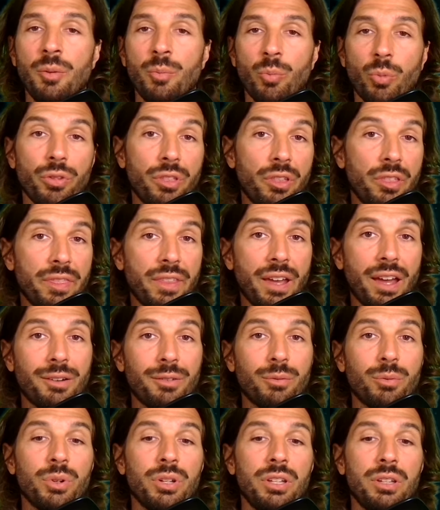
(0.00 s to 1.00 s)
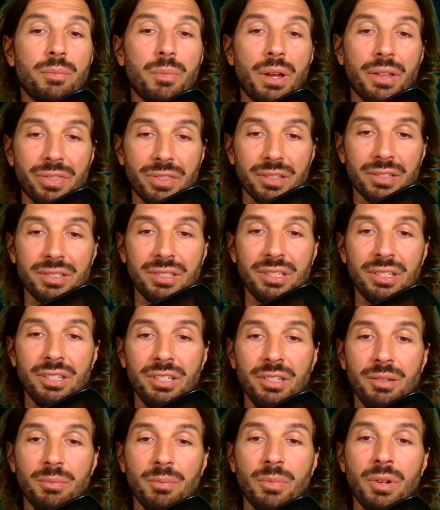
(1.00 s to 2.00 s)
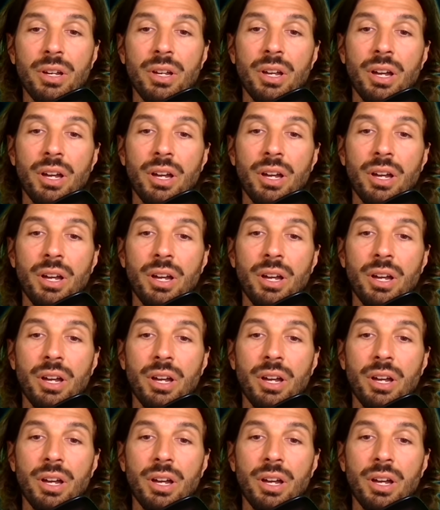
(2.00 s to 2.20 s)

More than that, we met the team.